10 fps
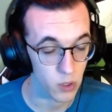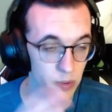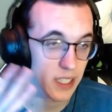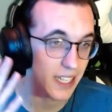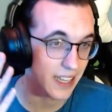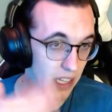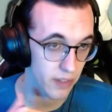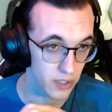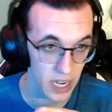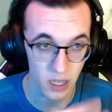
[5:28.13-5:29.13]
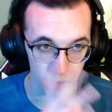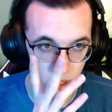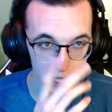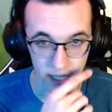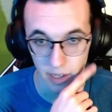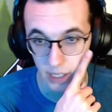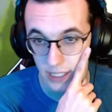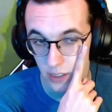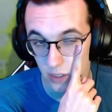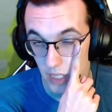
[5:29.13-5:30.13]
So we had to take the elevator down because we're not going to carry
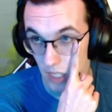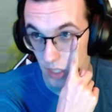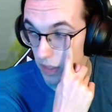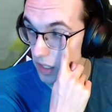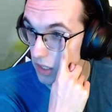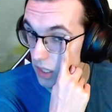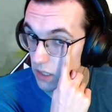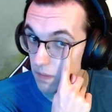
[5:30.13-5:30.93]
that down 2 flights of stairs.